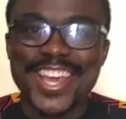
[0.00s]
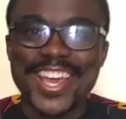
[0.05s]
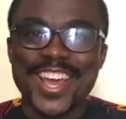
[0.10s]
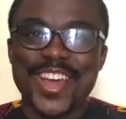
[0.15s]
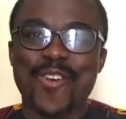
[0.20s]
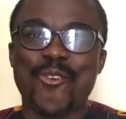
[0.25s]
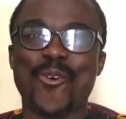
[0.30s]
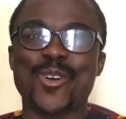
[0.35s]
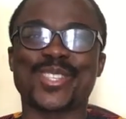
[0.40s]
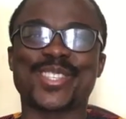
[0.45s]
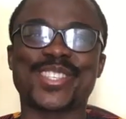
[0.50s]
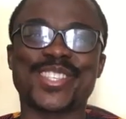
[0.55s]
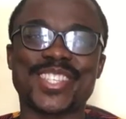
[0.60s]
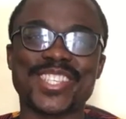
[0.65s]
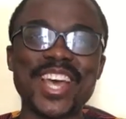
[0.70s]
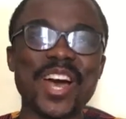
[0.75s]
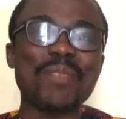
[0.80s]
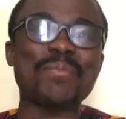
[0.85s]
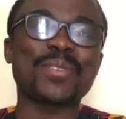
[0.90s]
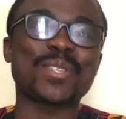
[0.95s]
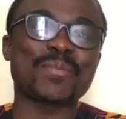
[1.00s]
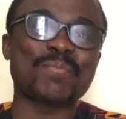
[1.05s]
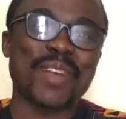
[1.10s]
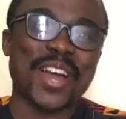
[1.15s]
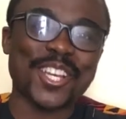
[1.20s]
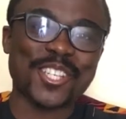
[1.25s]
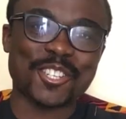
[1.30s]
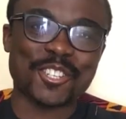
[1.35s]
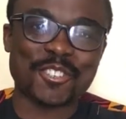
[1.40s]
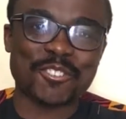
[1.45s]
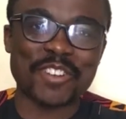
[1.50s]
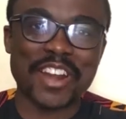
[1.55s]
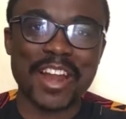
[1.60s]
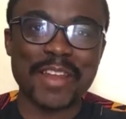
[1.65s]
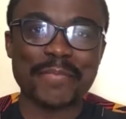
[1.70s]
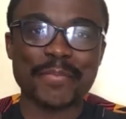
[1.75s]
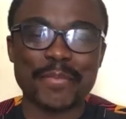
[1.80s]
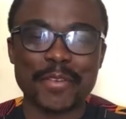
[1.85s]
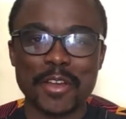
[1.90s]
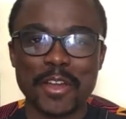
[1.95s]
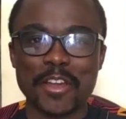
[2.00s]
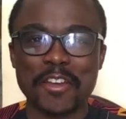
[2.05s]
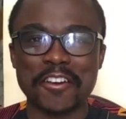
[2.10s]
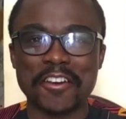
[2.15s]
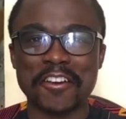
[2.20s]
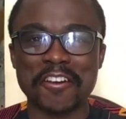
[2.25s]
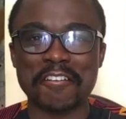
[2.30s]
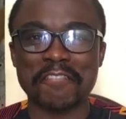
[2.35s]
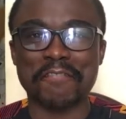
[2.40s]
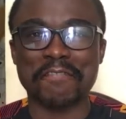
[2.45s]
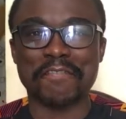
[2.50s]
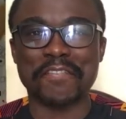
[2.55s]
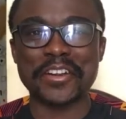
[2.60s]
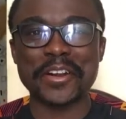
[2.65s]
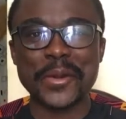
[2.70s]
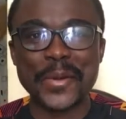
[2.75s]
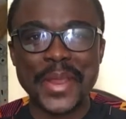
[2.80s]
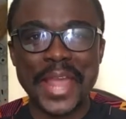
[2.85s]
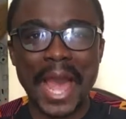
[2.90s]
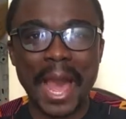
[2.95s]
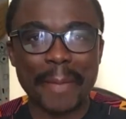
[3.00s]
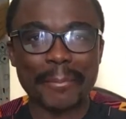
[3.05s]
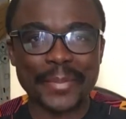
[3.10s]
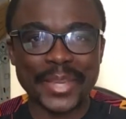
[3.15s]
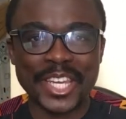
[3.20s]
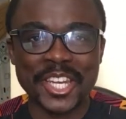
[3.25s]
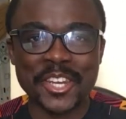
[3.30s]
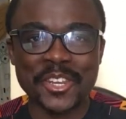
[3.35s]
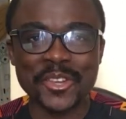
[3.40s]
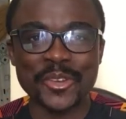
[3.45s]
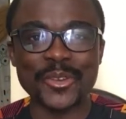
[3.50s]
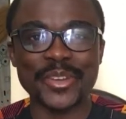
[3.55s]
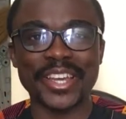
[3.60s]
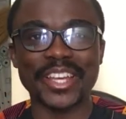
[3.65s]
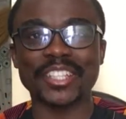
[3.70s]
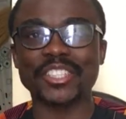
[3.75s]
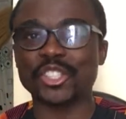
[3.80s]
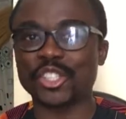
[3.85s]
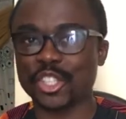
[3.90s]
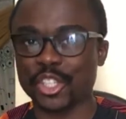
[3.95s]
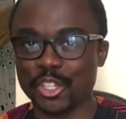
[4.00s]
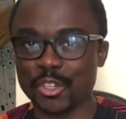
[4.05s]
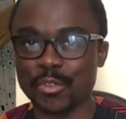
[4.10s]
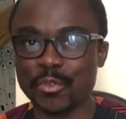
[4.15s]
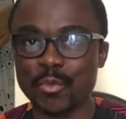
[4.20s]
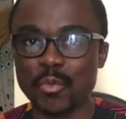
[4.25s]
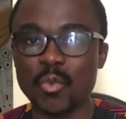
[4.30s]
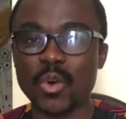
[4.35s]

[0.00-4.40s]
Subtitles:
What's up, my Stripe? A very happy new year to you.